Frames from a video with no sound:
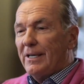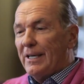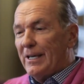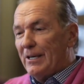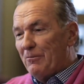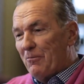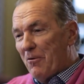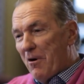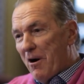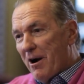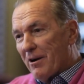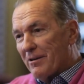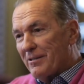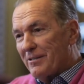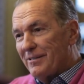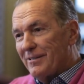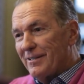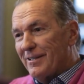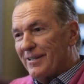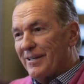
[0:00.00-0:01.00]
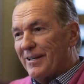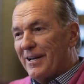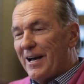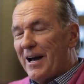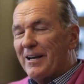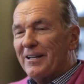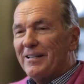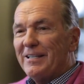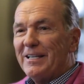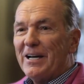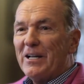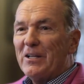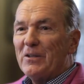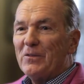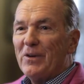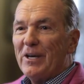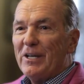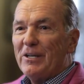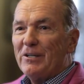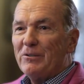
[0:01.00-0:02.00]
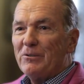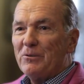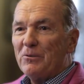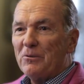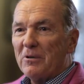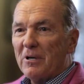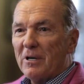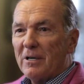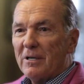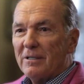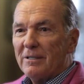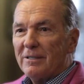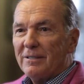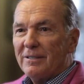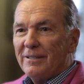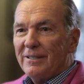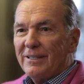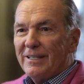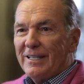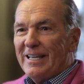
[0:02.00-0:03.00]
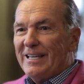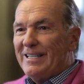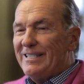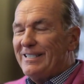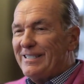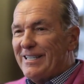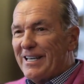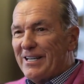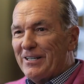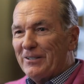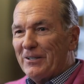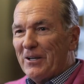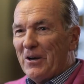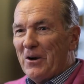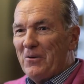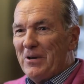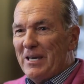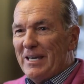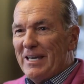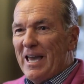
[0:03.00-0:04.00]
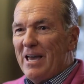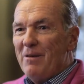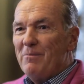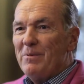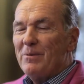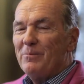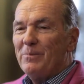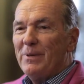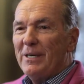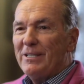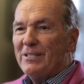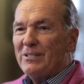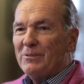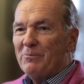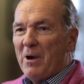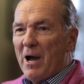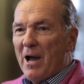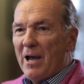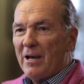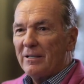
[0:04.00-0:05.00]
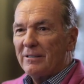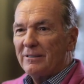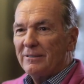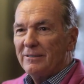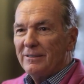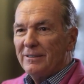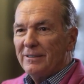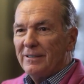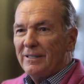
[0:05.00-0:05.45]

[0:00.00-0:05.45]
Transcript: He walked out of the elevator door. He said hello. He gave me a big smile.